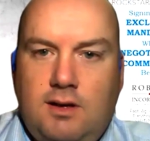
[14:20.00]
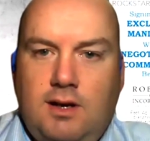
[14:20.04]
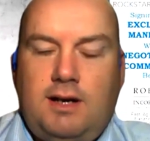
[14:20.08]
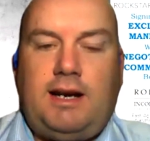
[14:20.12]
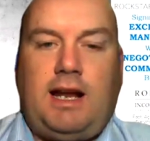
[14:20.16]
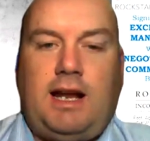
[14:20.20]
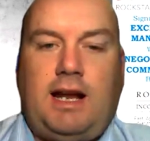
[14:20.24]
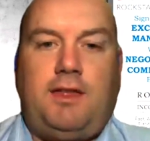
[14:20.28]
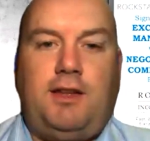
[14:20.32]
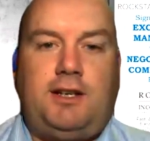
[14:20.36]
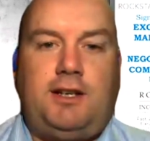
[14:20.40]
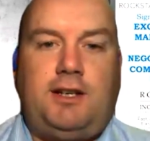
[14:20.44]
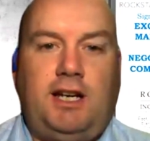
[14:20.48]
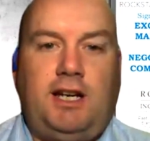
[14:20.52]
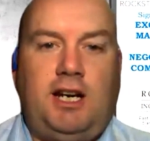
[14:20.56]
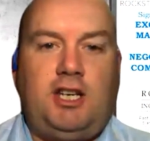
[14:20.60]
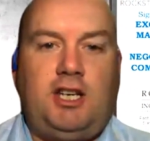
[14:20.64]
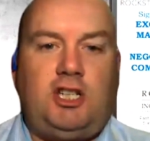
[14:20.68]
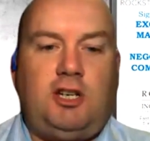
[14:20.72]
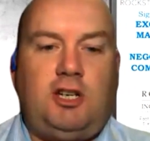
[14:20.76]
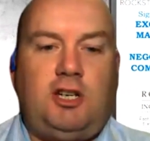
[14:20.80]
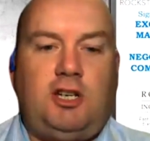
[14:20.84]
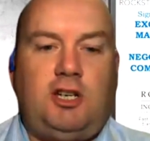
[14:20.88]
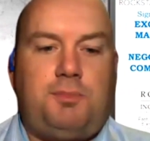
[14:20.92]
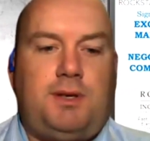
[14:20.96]
Now the
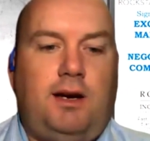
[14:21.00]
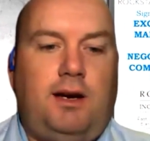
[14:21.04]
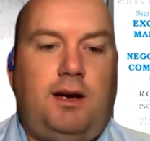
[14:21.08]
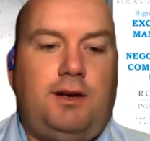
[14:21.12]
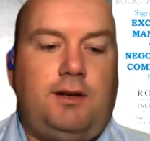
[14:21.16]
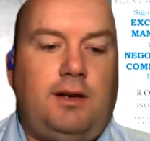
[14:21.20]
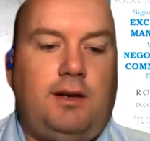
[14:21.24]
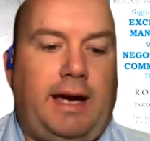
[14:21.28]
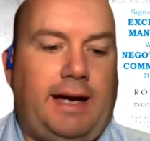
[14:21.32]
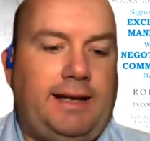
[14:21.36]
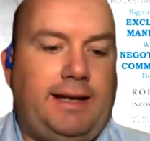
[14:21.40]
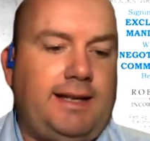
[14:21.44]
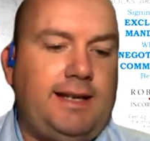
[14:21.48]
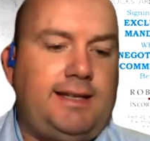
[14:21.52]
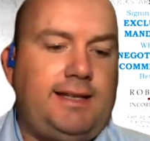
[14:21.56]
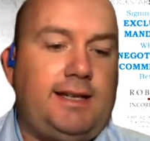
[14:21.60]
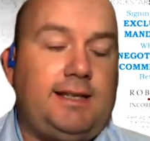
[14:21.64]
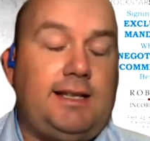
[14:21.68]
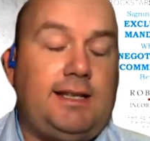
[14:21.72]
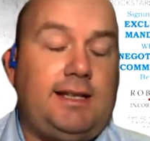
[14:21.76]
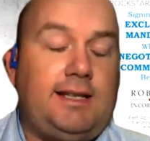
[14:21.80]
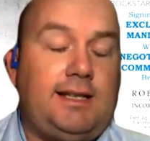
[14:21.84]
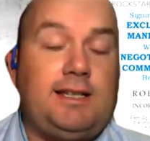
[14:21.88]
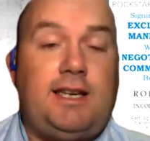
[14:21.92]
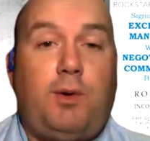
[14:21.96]
dealerships, Henry
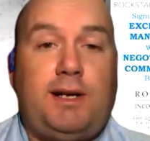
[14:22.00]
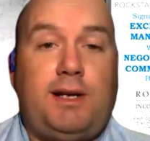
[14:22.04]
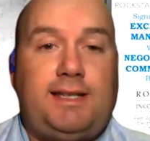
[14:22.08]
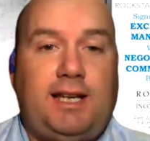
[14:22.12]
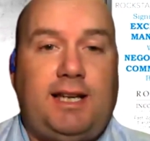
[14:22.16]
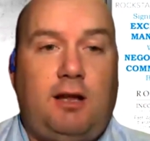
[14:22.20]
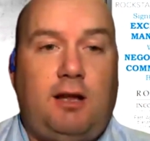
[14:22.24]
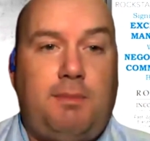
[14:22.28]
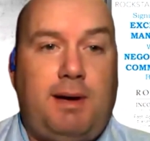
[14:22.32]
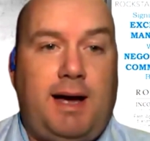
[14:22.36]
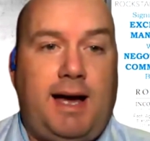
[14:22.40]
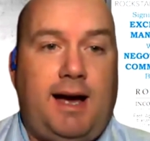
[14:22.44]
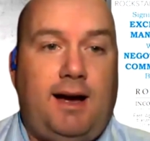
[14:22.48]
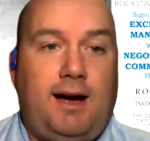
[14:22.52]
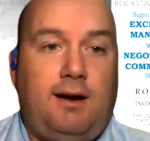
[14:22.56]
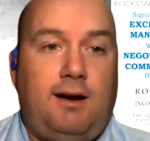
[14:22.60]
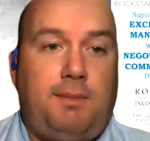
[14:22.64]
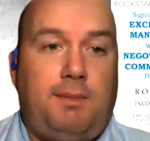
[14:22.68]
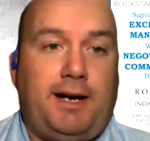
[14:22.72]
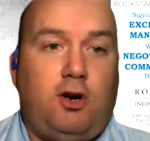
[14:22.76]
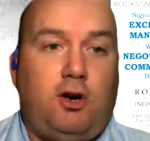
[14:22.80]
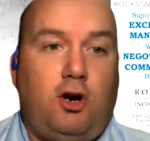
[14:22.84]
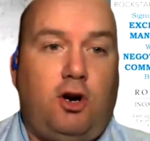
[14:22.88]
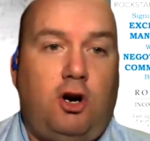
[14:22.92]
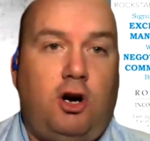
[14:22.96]
says, listen, I want to sell
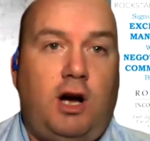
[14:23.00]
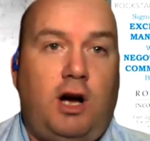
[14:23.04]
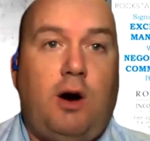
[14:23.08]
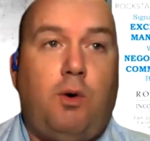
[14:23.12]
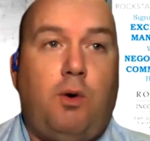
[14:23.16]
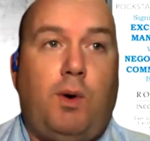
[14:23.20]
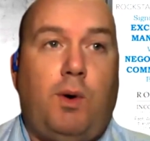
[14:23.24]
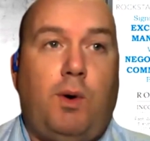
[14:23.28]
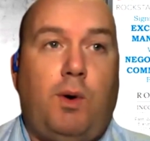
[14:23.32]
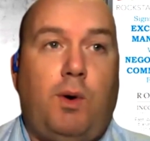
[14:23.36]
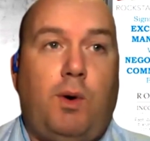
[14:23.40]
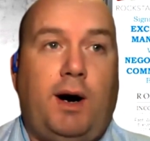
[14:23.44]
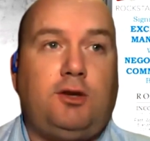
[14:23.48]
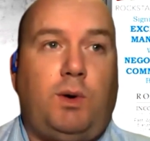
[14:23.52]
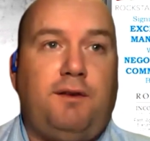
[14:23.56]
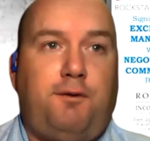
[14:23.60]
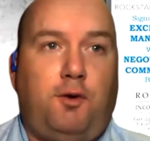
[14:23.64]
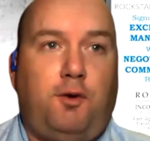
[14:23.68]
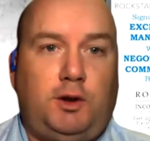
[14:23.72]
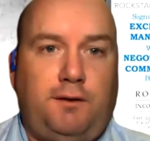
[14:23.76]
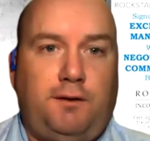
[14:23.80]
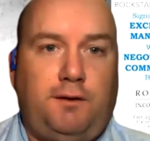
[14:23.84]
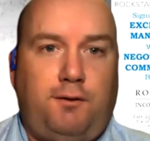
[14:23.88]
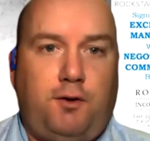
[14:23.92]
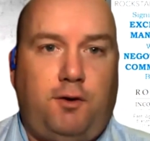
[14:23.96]
my car. I want
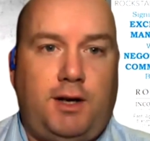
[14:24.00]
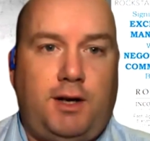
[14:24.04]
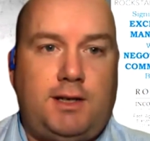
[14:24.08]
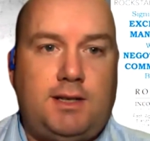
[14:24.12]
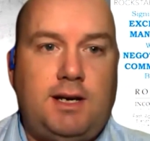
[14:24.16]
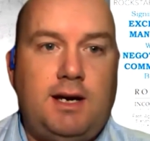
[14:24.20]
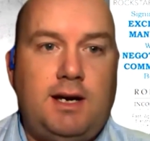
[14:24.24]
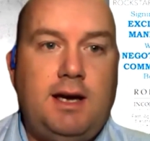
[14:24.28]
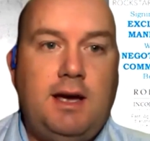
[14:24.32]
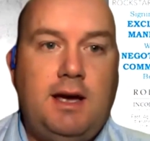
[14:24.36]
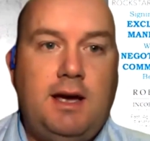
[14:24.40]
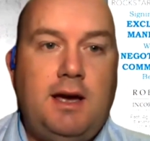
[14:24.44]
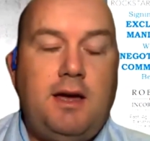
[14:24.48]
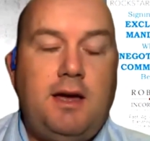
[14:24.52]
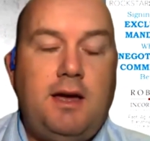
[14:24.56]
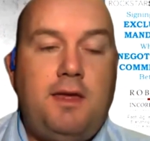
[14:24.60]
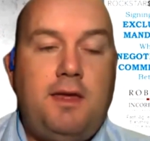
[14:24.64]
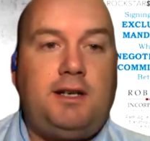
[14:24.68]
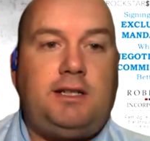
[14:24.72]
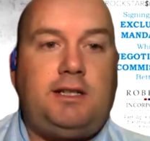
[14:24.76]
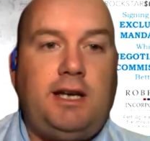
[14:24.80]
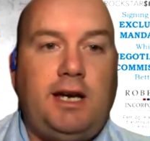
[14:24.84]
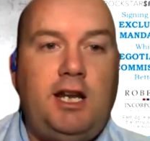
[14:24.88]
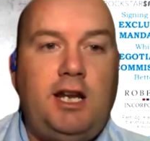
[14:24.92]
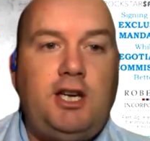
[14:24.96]
140 for it. The
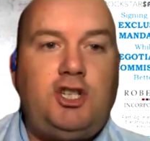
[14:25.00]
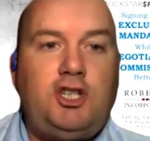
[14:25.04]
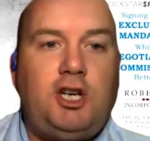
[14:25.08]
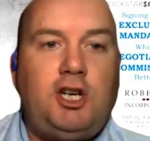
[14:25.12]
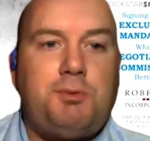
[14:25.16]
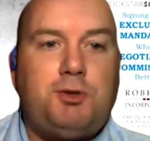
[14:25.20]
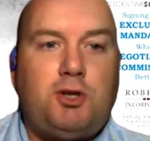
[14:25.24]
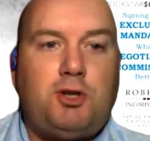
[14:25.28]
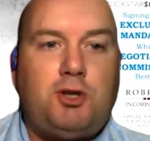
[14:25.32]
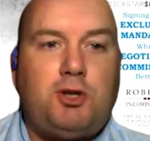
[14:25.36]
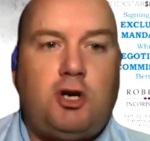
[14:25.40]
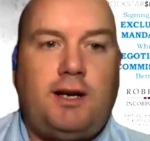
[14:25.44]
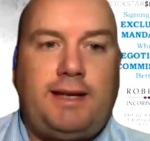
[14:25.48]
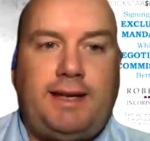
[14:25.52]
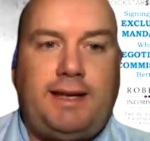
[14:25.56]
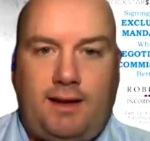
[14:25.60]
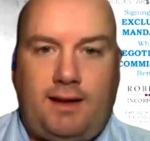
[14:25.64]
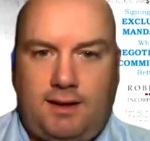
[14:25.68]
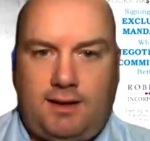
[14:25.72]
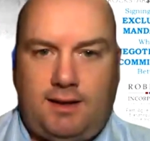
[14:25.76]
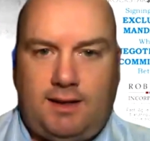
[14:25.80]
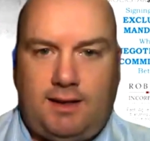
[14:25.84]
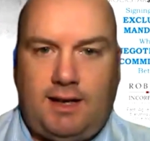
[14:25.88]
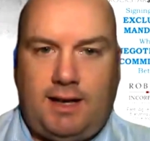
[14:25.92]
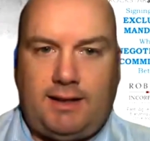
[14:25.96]
dealership's got to
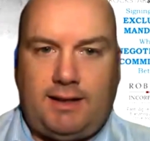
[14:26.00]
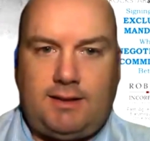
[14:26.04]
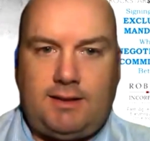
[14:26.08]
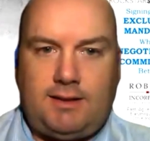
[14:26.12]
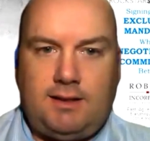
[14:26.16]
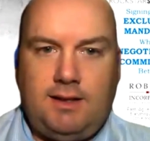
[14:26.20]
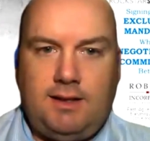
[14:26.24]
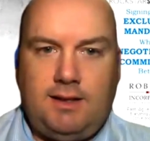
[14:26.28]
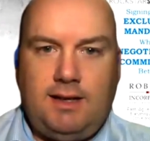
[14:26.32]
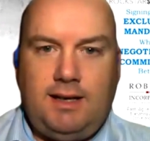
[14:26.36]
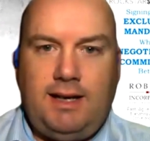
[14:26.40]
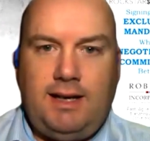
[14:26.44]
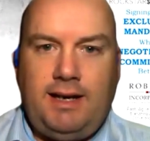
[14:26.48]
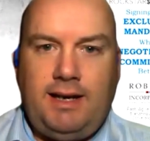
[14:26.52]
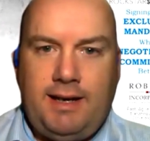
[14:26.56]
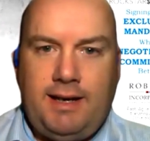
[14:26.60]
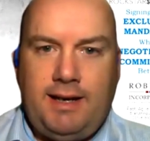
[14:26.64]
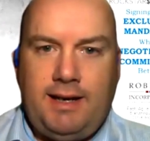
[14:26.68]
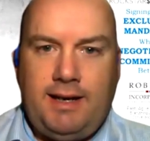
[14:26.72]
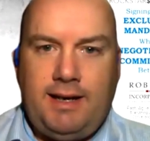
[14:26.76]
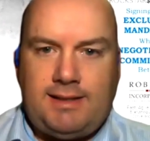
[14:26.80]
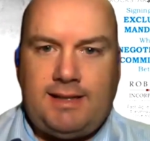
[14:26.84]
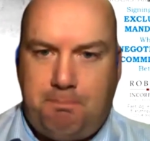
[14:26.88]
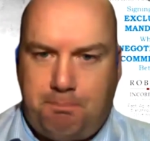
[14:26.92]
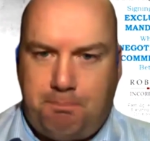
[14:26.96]
calculate,
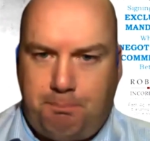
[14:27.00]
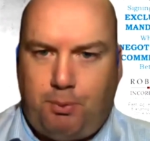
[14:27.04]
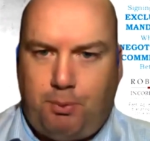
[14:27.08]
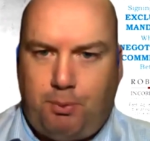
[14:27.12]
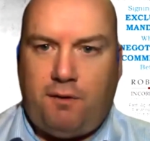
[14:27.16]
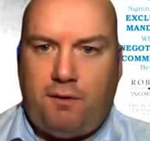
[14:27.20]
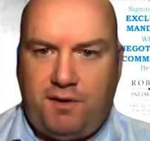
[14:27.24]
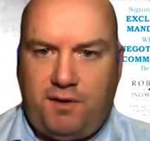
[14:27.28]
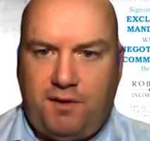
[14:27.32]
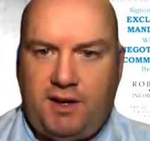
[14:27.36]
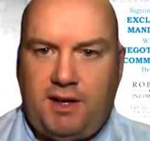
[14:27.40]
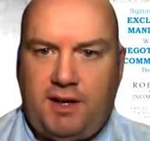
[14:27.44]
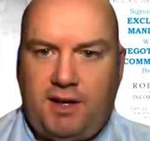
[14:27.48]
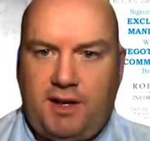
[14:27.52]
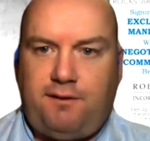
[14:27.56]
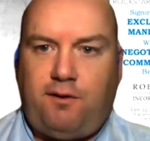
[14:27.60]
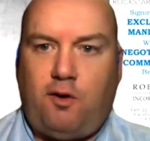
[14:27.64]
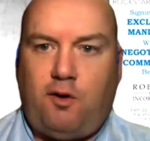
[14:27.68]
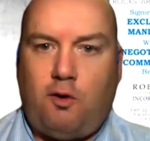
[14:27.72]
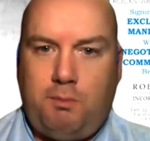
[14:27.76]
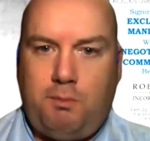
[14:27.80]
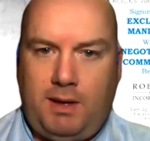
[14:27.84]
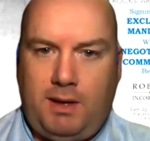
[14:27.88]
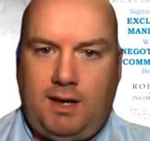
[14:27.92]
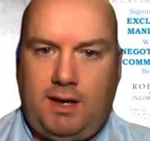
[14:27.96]
is there profit in it
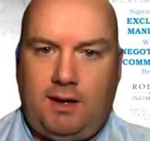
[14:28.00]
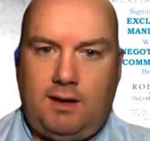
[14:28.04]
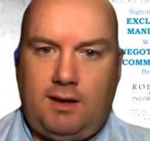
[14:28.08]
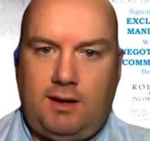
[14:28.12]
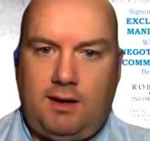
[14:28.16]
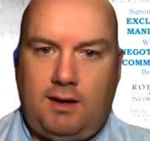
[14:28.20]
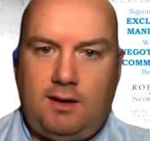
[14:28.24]
for me?